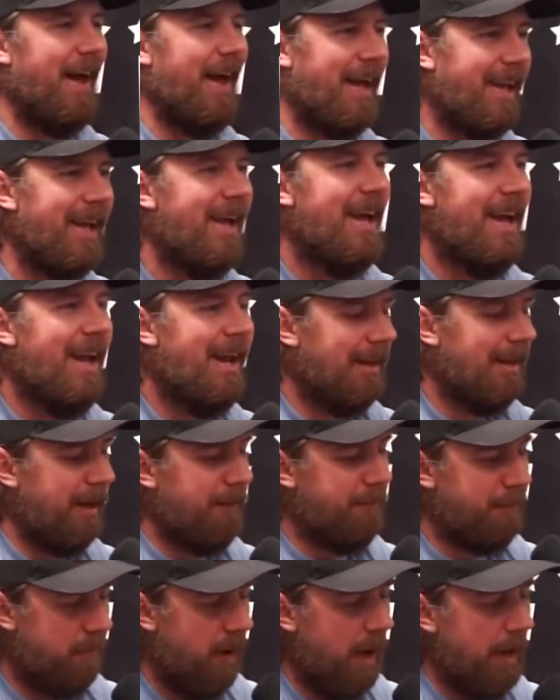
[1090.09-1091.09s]
but
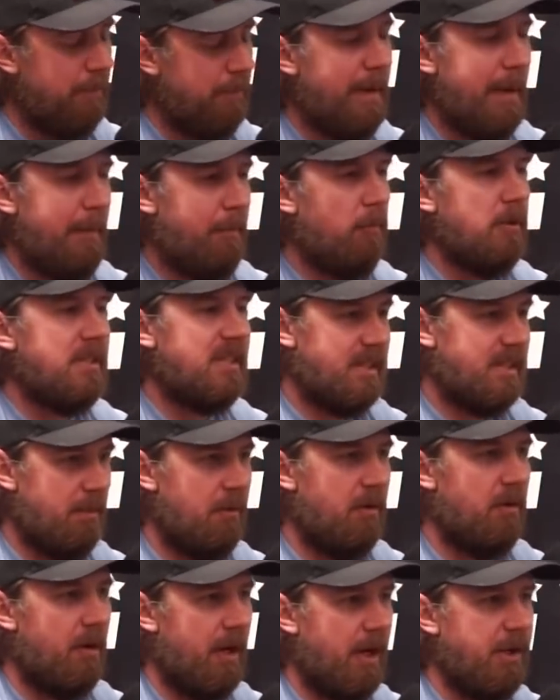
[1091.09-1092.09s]
like find people with
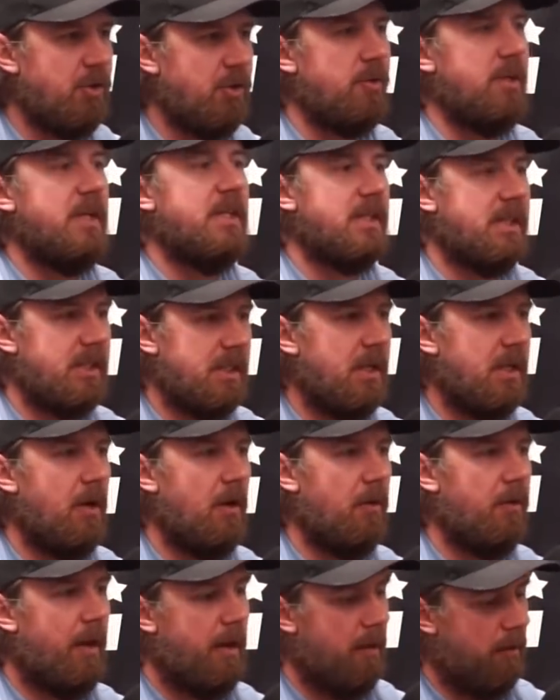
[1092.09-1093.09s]
similar injuries,
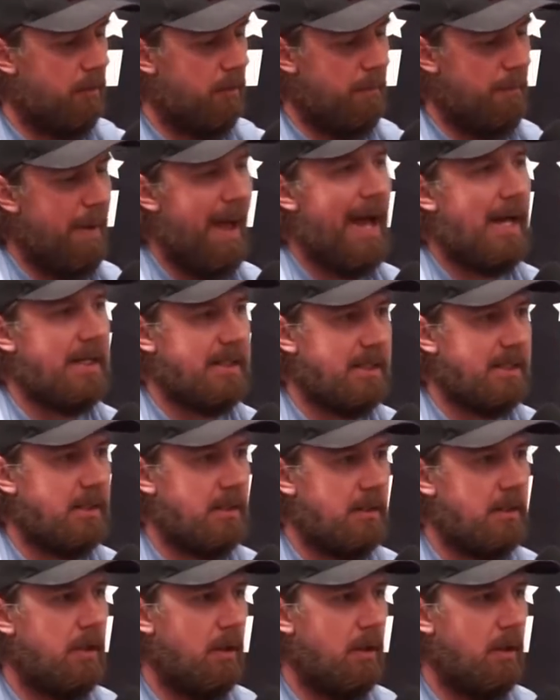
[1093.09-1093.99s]
that are past,